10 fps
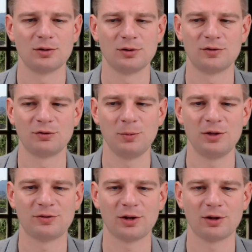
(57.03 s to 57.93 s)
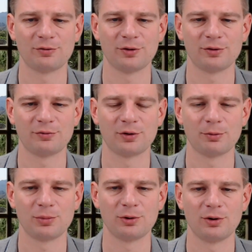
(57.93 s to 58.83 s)
This is me sitting in front of the
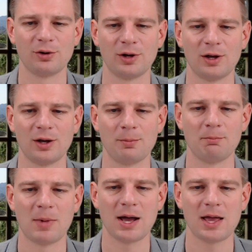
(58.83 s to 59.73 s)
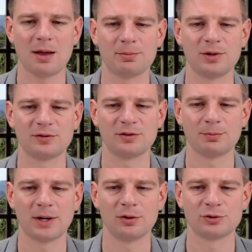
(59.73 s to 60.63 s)
computer. My app, this is
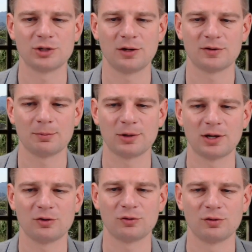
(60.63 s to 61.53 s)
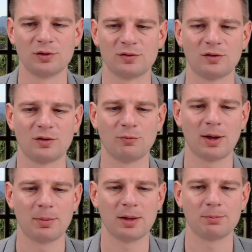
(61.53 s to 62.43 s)
my Node.js application. This is the
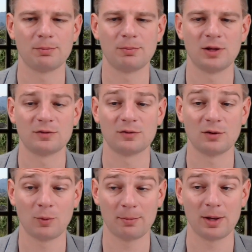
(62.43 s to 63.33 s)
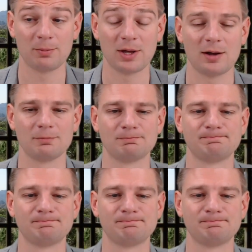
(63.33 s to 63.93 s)
web API.